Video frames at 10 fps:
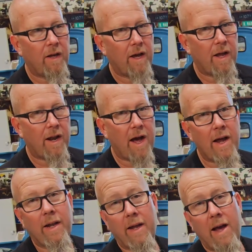and
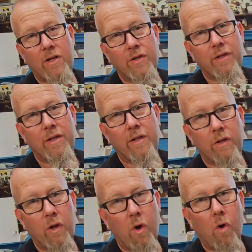I actually
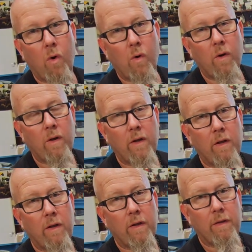didn't know
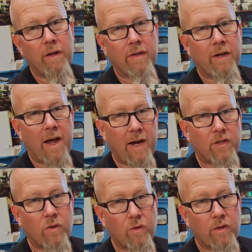that the
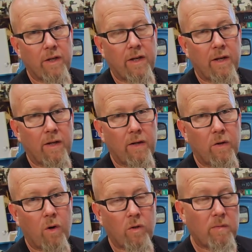axles in a
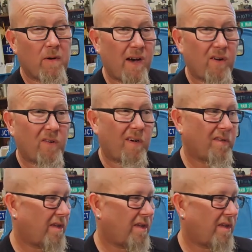early model are